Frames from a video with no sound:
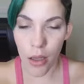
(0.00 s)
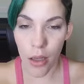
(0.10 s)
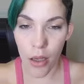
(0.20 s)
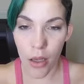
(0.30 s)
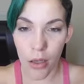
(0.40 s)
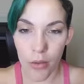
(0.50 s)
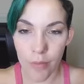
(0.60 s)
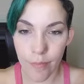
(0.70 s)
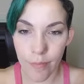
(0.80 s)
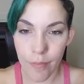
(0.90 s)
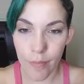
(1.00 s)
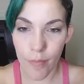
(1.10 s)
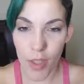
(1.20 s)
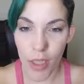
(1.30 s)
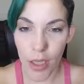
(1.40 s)
kind
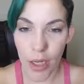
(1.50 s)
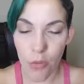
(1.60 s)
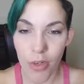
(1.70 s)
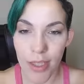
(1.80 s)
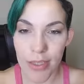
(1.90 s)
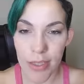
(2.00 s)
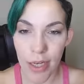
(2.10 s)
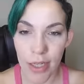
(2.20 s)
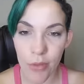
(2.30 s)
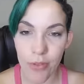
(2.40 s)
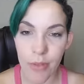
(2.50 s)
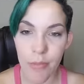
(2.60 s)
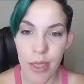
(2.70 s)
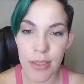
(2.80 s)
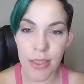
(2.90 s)
of resonating with the
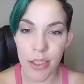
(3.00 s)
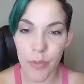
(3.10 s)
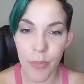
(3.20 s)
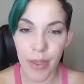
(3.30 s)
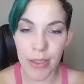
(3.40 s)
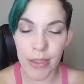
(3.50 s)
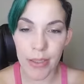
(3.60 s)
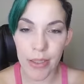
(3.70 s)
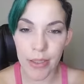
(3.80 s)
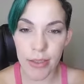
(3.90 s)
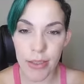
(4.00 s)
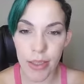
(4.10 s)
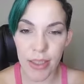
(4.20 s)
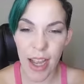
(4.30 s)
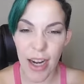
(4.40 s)
message. It makes sense.
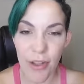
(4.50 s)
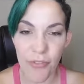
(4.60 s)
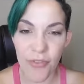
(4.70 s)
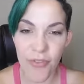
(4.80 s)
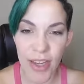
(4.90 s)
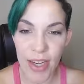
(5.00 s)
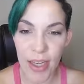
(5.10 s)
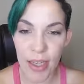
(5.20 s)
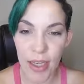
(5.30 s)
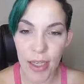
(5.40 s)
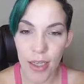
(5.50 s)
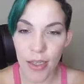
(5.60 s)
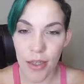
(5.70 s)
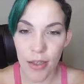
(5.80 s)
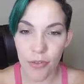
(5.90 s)
It's kind of fitting
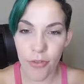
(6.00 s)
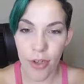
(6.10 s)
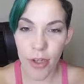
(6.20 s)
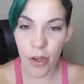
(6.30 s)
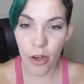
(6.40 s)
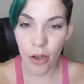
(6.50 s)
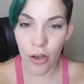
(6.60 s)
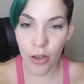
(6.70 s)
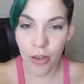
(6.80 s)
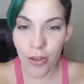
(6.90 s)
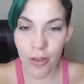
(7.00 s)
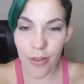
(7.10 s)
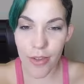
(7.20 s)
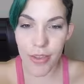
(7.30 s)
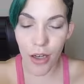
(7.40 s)
for y'all.
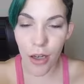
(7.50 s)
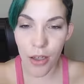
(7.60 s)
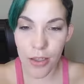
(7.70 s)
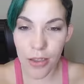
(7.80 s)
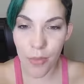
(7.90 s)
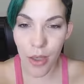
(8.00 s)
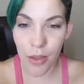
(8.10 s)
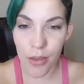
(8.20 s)
It's awesome.